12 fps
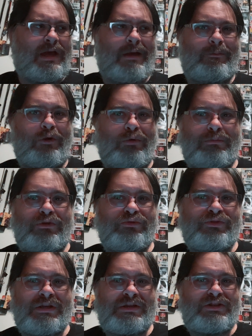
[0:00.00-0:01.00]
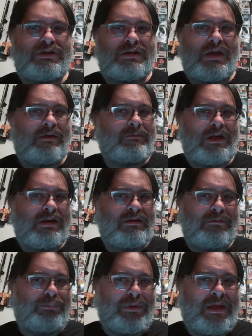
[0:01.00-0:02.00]
I'm no musician. I'm not in
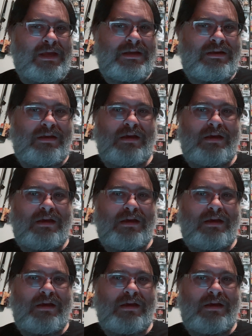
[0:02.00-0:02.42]
a band.